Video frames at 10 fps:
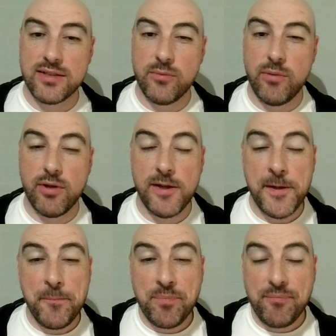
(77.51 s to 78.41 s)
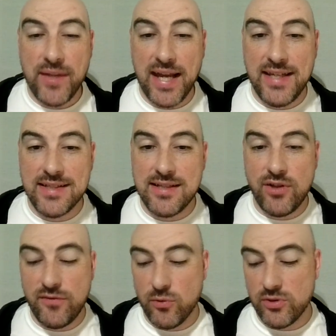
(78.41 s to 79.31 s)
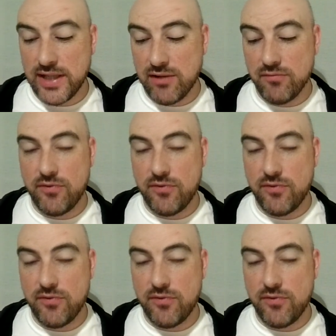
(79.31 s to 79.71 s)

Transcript: So we were 8.74 down